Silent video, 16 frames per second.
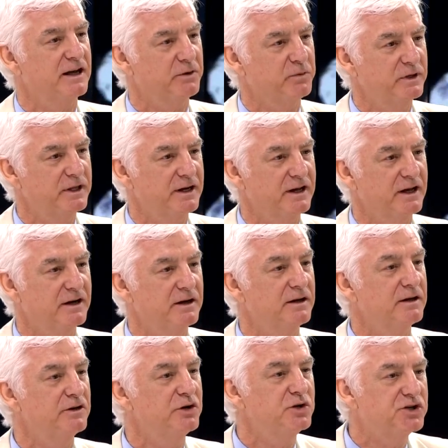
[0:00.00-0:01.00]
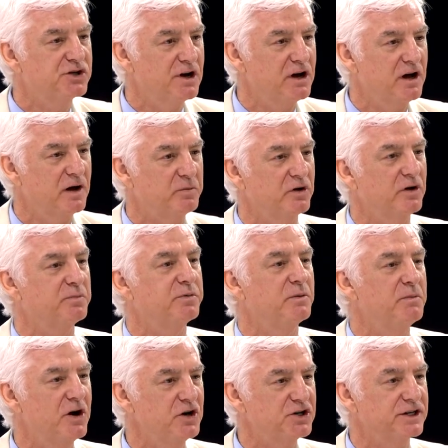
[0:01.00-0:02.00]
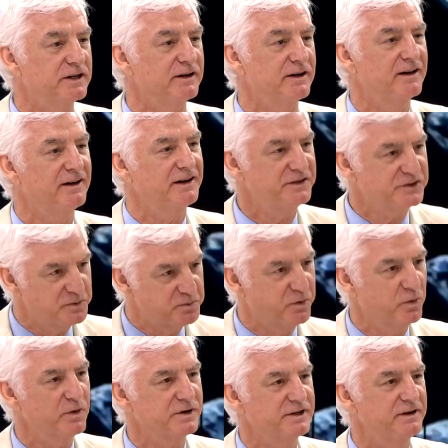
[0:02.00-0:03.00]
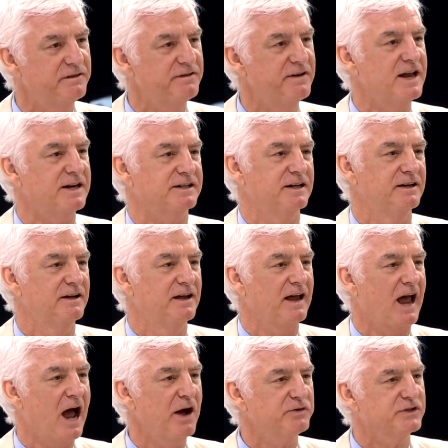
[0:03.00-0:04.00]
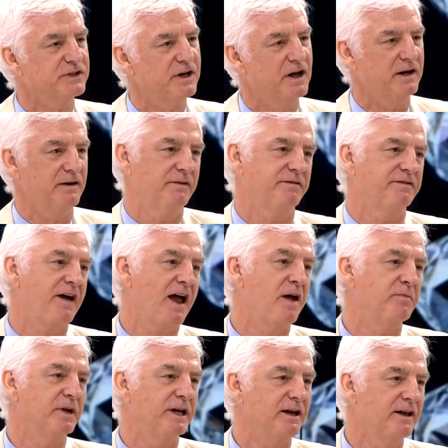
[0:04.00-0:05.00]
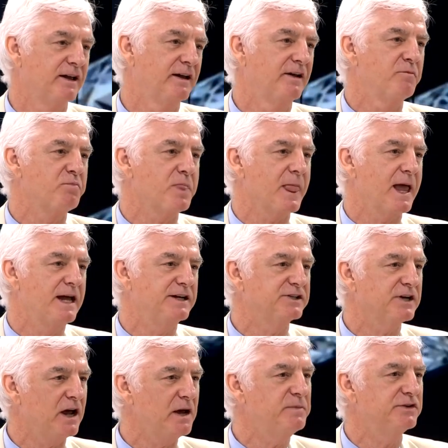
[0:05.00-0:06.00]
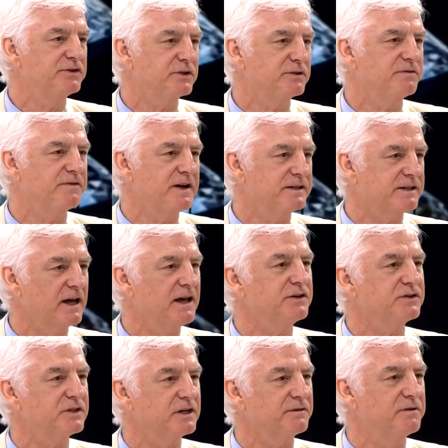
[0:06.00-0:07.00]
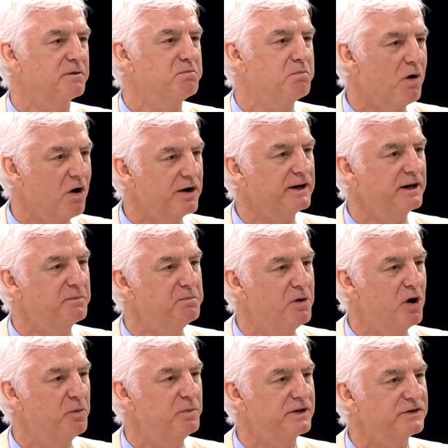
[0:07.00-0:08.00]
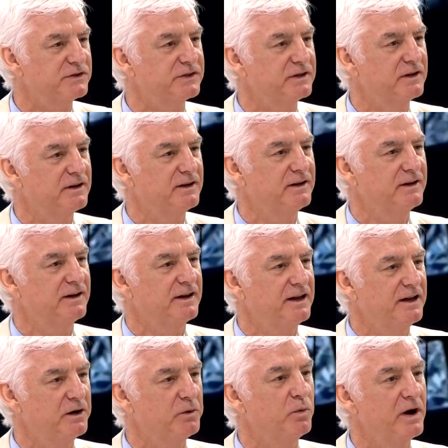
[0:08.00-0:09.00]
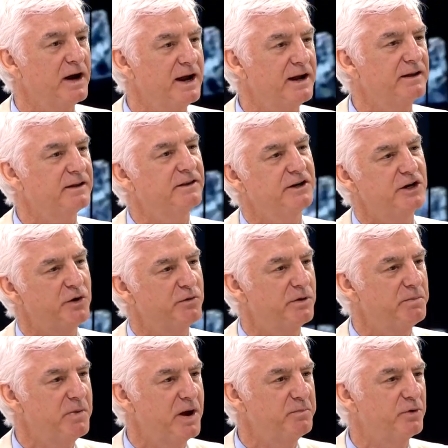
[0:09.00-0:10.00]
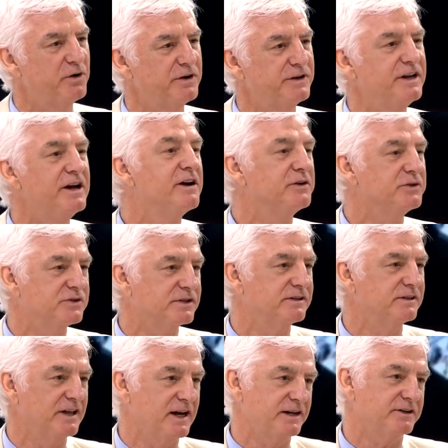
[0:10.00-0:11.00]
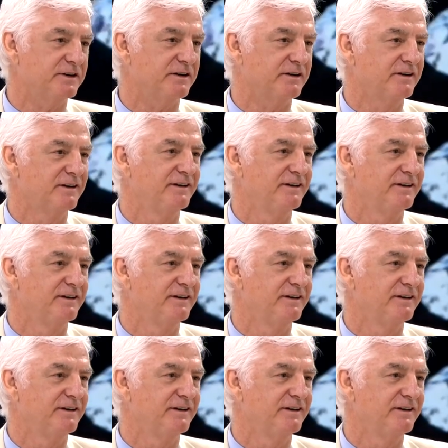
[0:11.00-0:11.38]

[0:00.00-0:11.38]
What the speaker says: Like when they got a new job or a promotion. It's an important event outside of the family. And diamonds are fantastic for marking moments in a way that you remember years later.